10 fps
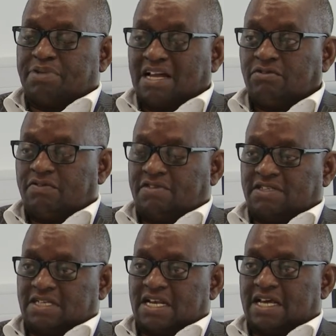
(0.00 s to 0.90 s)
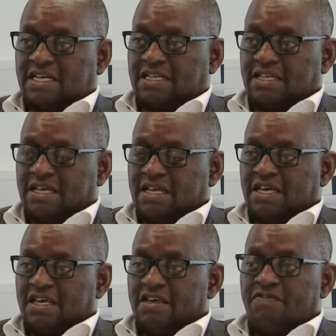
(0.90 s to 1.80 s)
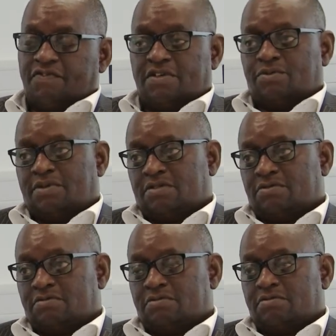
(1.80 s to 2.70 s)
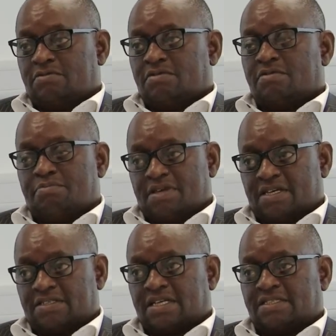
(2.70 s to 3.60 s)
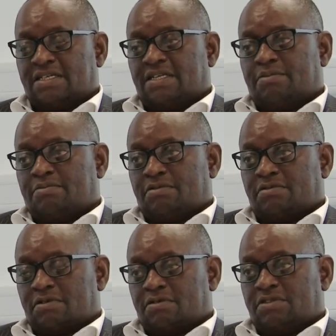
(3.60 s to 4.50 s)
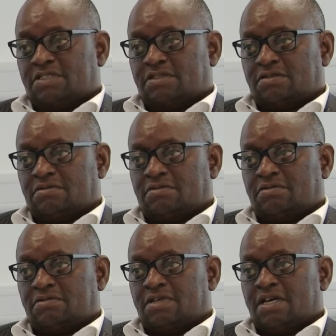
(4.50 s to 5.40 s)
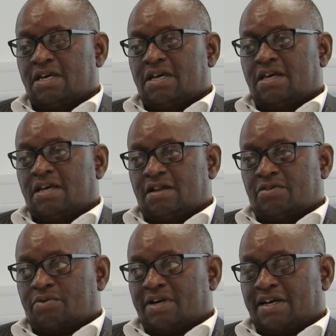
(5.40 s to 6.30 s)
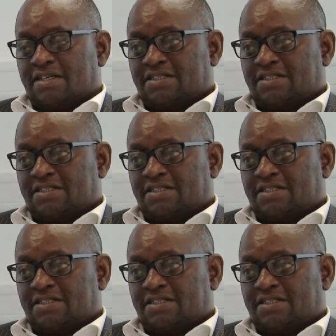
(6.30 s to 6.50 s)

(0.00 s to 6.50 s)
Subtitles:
part of the salary. if it were to be a sustainable solution to health worker